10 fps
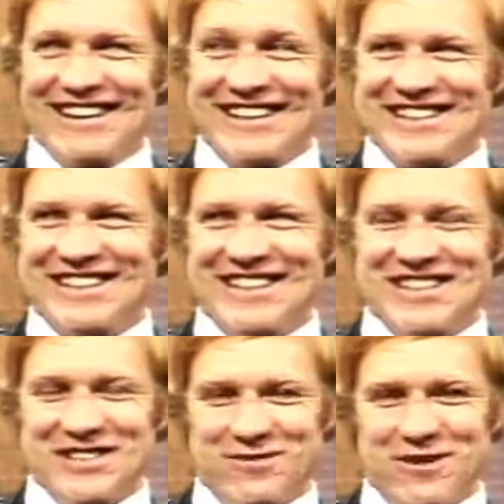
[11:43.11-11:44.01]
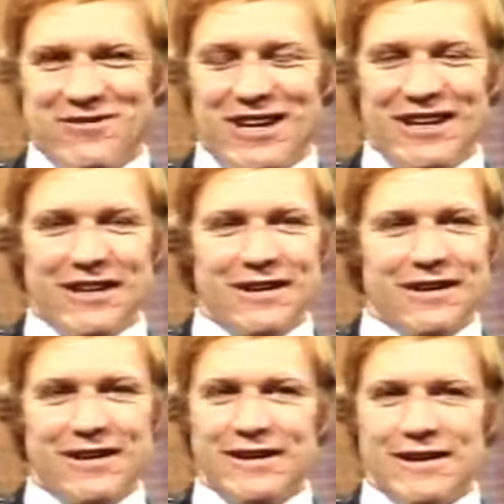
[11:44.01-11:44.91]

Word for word: he's he's just 15, and uh,